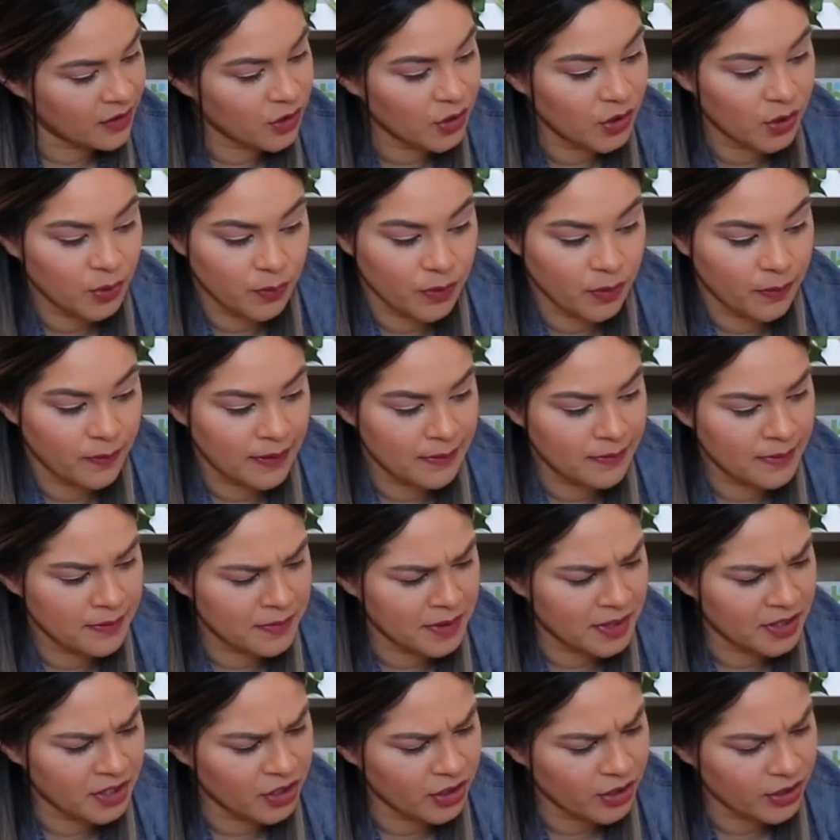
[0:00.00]
Cubo baby
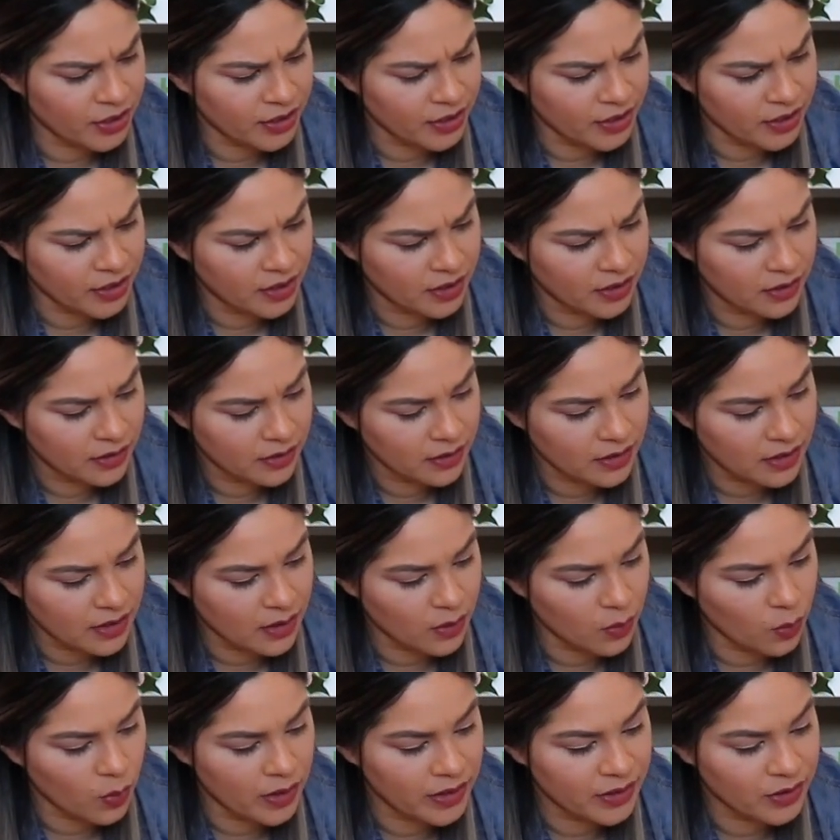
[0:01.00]
monitor,
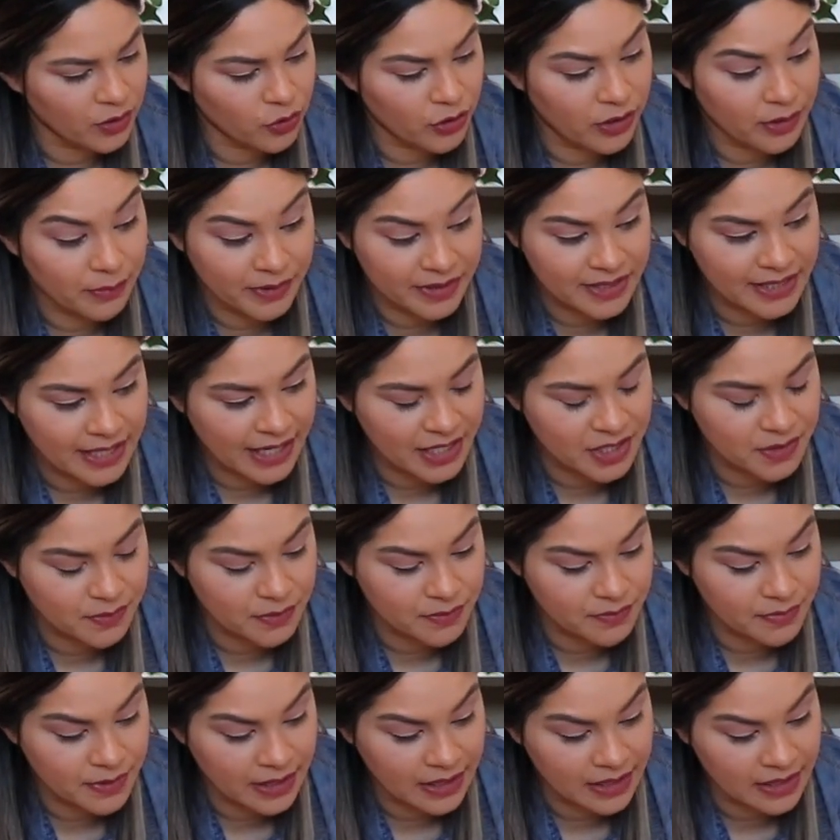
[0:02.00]
one crib
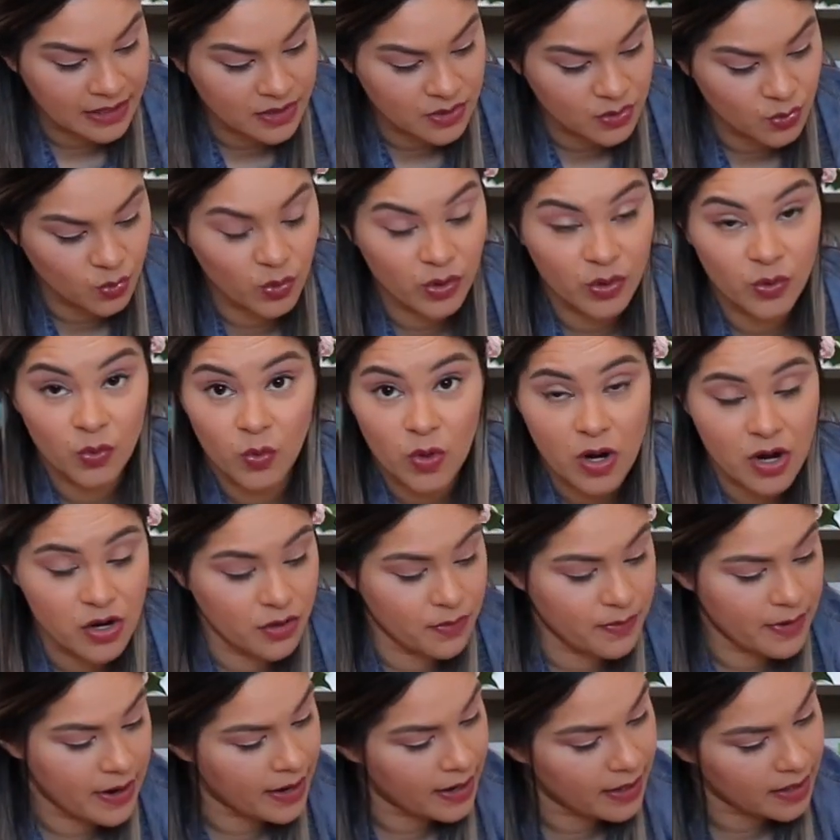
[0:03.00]
attachment base, one water
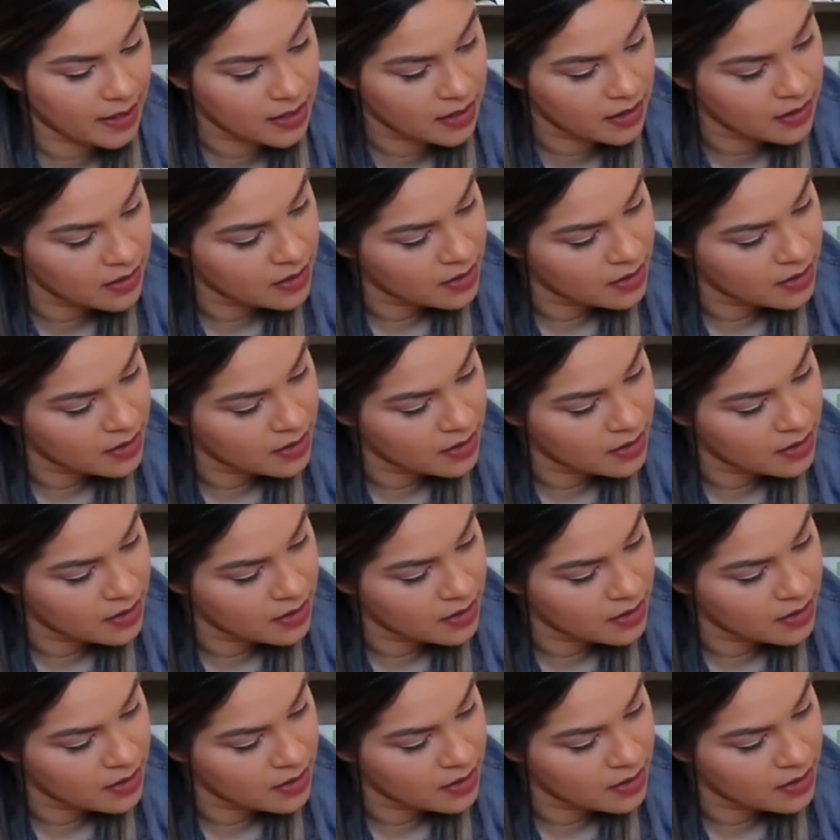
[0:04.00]
bag,